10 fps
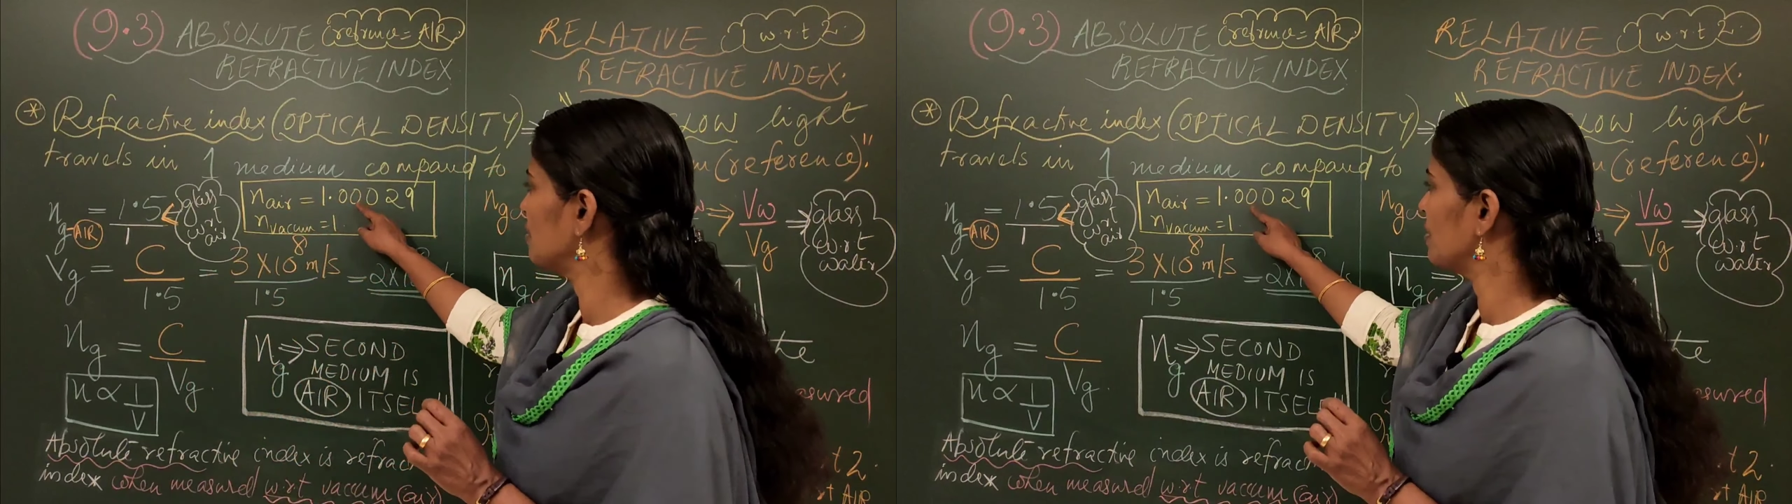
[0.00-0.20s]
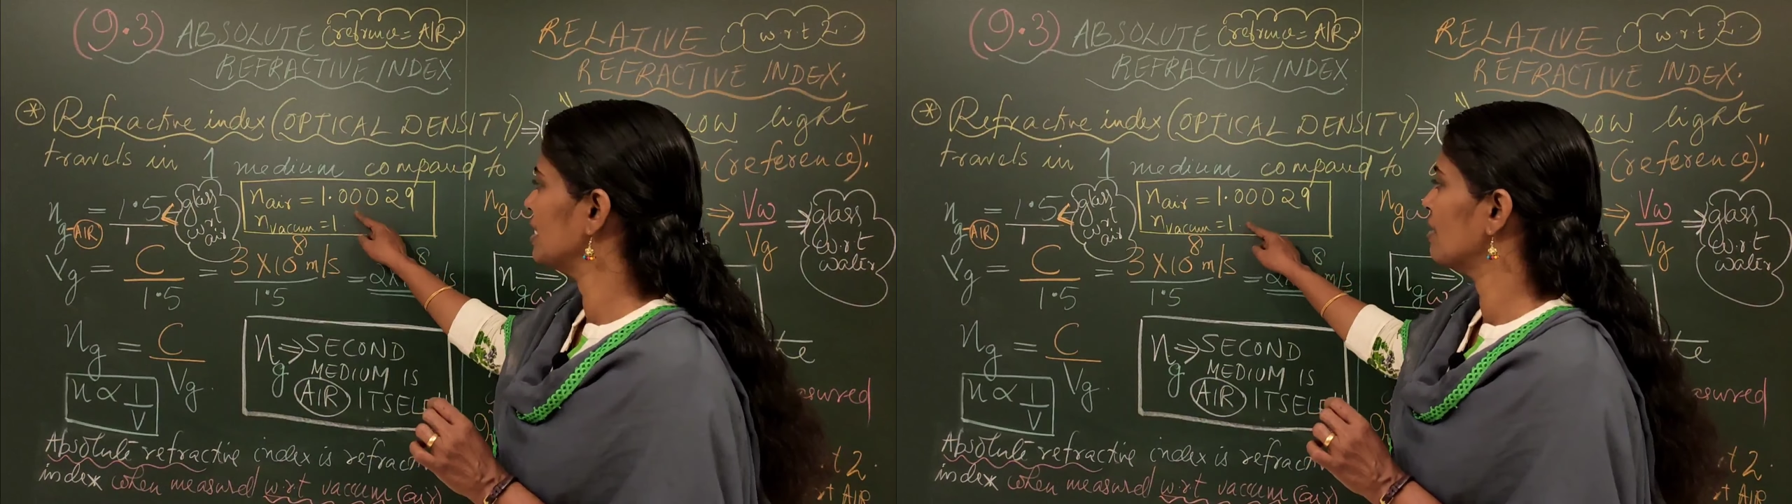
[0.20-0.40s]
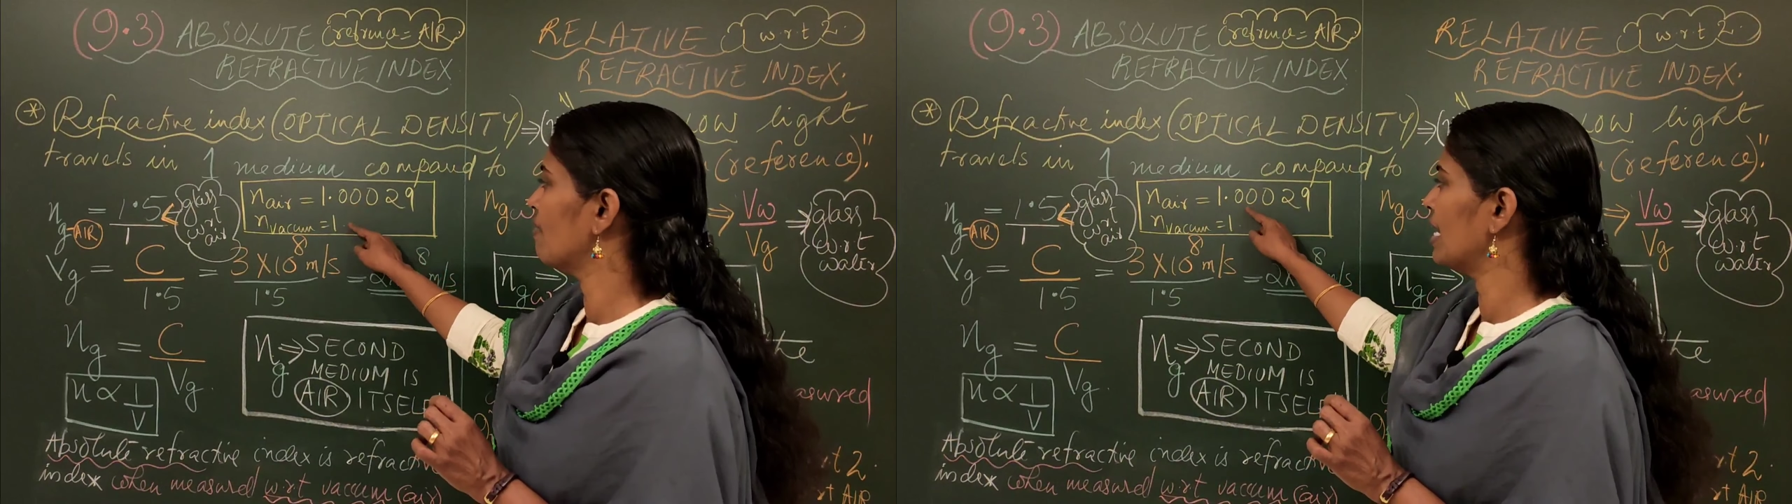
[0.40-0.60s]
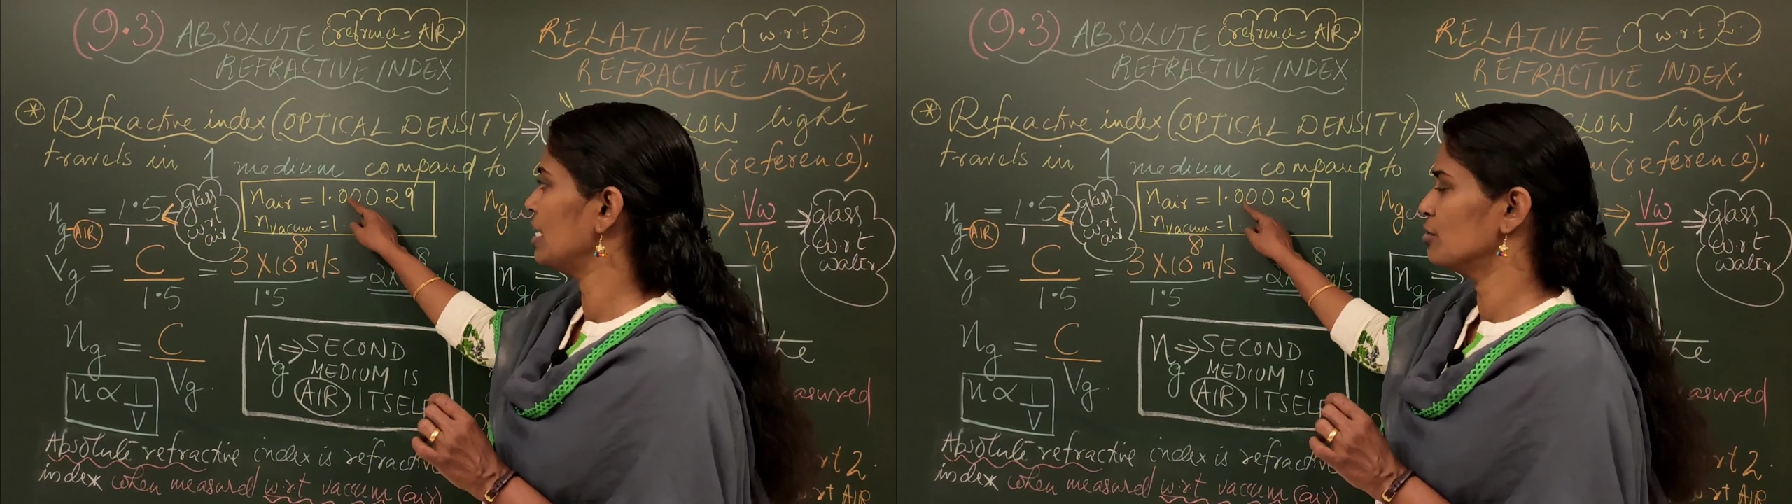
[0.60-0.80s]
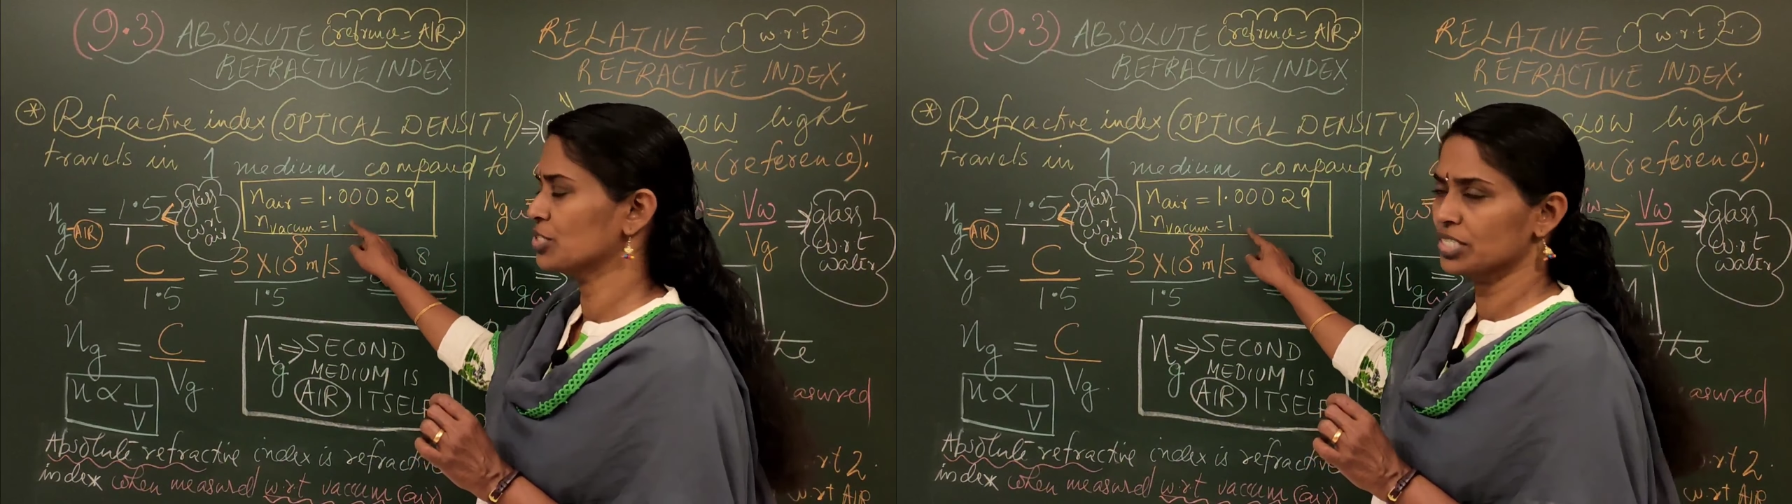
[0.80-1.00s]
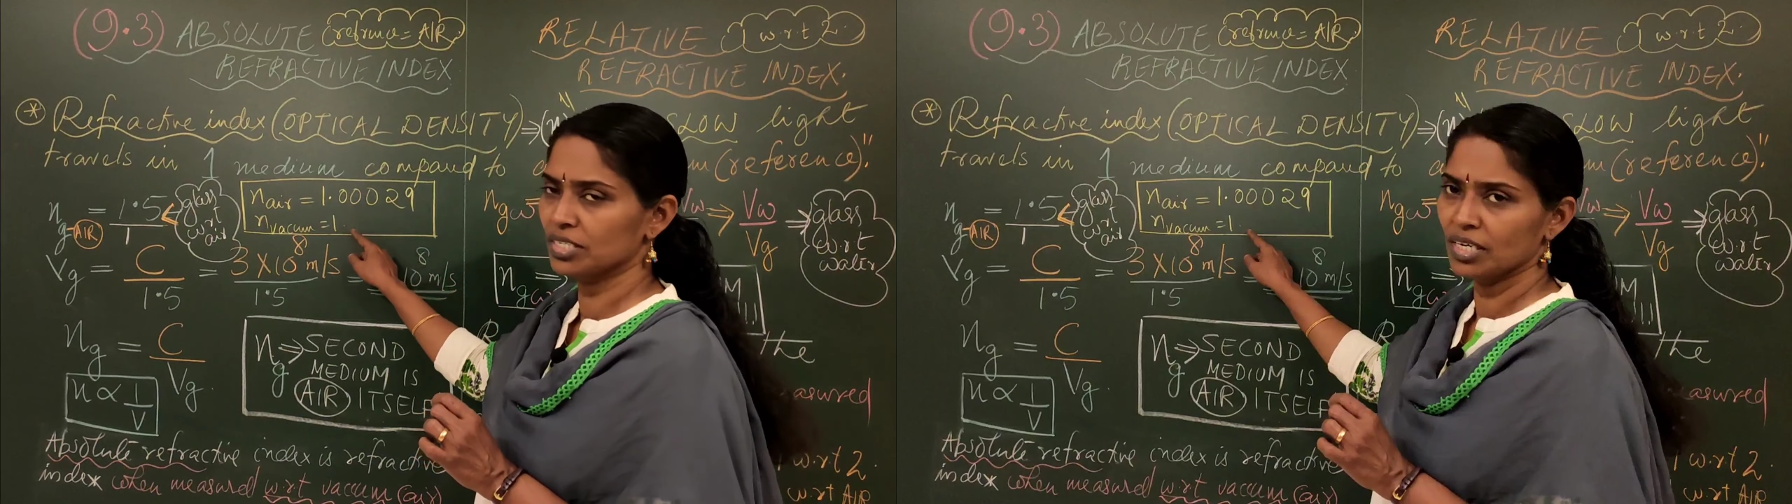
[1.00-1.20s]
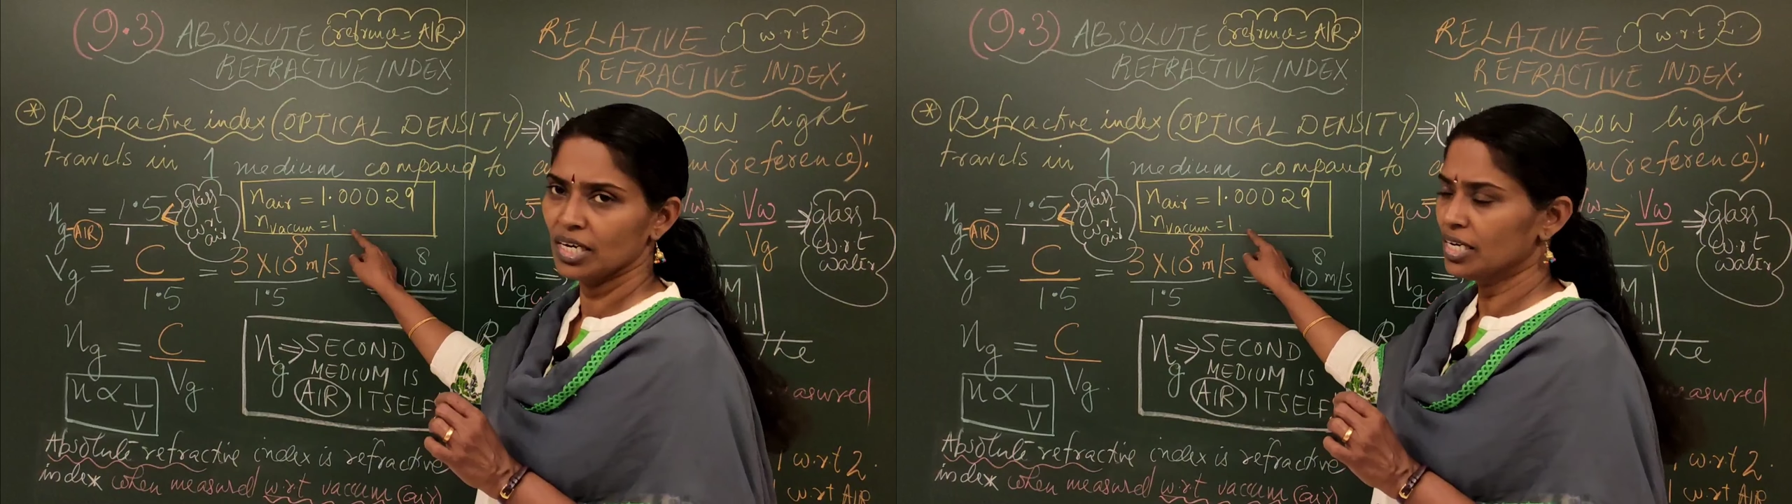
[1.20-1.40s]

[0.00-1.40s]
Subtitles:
between the values.